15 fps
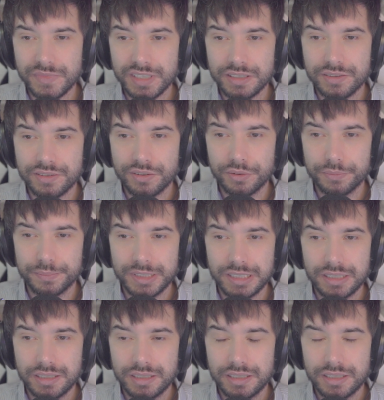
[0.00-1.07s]
So
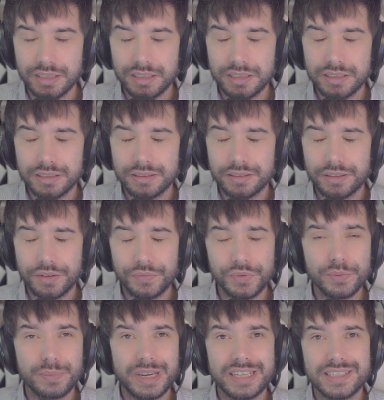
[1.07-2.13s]
a few
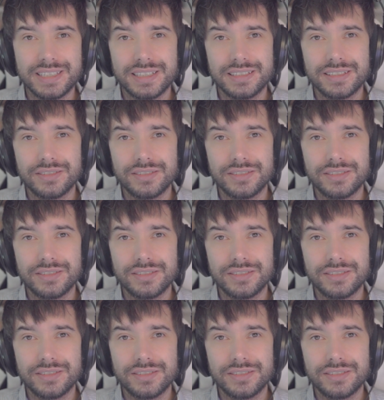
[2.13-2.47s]
basics